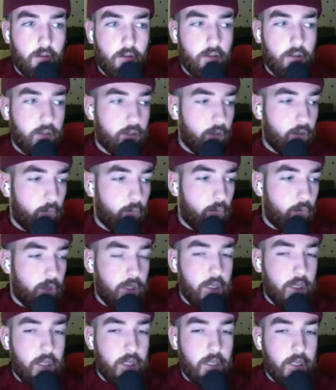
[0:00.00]
Someone
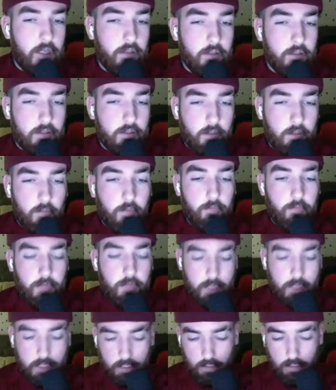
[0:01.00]
here. Someone
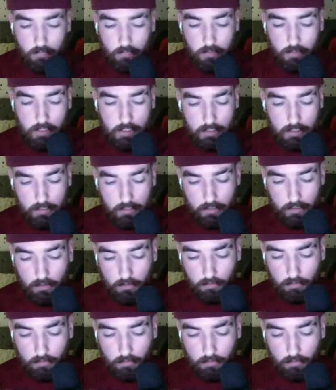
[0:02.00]
please tell me they're here.